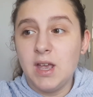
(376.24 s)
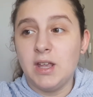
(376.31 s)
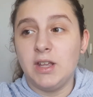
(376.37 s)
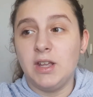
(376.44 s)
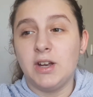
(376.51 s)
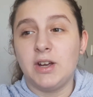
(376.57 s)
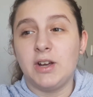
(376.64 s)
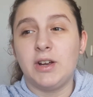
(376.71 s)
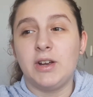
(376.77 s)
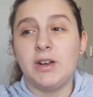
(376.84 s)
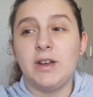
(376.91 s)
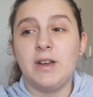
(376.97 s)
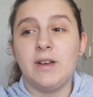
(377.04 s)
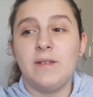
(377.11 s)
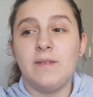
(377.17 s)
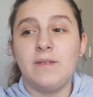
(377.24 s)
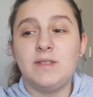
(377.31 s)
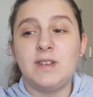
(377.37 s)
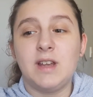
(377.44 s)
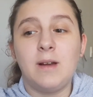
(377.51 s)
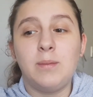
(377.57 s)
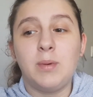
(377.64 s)

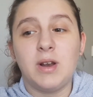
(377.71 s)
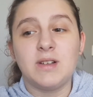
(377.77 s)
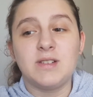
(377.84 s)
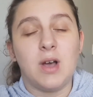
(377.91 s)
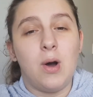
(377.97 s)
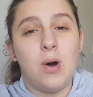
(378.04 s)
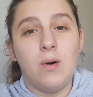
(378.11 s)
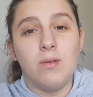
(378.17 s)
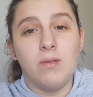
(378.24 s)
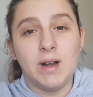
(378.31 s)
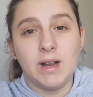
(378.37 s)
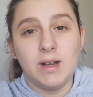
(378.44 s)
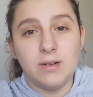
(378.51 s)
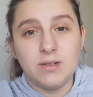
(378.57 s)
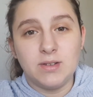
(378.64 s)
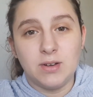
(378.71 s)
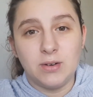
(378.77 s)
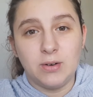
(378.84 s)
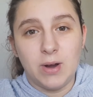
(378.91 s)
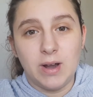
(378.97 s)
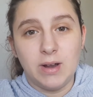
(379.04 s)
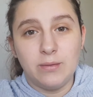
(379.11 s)
dairy products are already not so
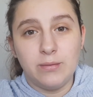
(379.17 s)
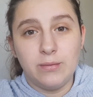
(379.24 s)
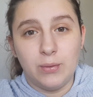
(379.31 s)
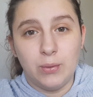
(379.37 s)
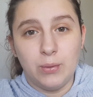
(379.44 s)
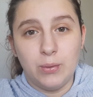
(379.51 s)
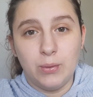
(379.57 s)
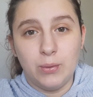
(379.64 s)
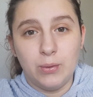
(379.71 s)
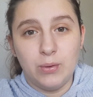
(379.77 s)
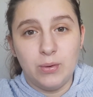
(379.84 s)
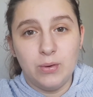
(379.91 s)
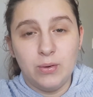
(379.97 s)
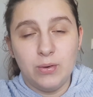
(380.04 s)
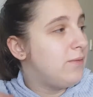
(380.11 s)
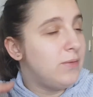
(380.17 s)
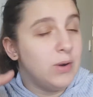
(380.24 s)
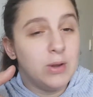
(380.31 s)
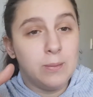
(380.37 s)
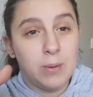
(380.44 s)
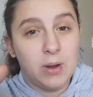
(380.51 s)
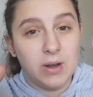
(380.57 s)
great for
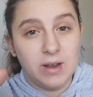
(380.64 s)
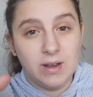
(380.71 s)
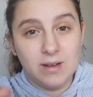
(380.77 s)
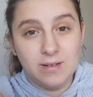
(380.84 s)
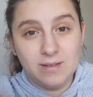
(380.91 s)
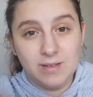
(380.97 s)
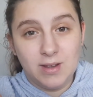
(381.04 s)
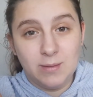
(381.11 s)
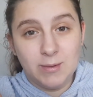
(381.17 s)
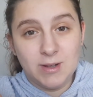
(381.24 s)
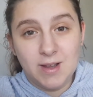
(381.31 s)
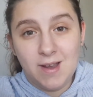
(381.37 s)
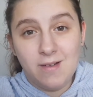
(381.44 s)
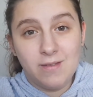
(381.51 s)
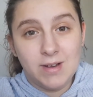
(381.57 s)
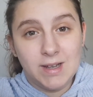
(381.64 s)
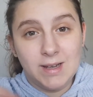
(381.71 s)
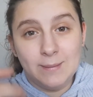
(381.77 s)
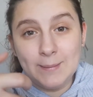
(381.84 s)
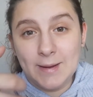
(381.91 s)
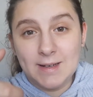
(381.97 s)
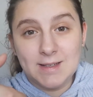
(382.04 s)
your body. Humans aren't really
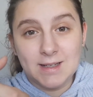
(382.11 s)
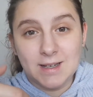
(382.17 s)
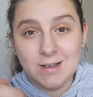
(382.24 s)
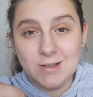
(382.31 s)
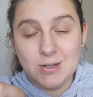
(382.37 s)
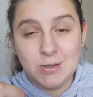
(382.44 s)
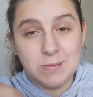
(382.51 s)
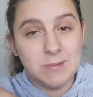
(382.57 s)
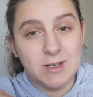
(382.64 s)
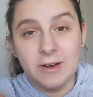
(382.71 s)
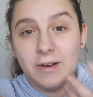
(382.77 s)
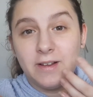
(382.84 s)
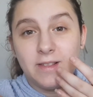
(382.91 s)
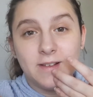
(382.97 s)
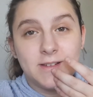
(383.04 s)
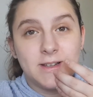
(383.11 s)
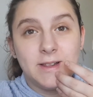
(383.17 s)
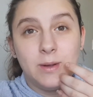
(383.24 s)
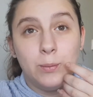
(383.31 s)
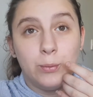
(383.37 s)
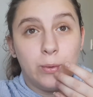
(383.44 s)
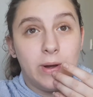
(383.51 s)
meant to consume dairy. There's only
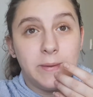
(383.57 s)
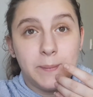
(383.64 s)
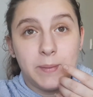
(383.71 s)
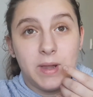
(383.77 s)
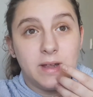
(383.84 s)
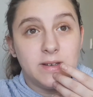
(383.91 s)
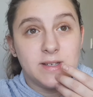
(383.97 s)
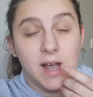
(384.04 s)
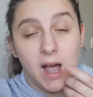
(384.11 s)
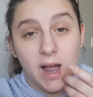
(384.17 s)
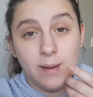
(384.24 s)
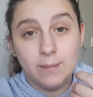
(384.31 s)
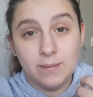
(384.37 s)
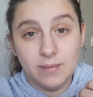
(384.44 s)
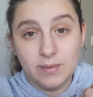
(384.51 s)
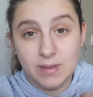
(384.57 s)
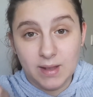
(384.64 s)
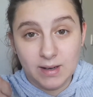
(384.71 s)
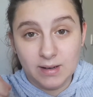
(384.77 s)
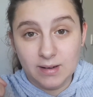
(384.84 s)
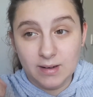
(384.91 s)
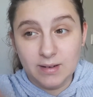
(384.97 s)
one blood type that
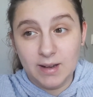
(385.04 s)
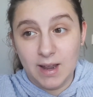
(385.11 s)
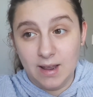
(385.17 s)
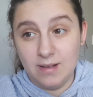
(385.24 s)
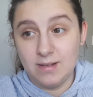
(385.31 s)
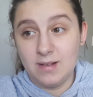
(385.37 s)
is.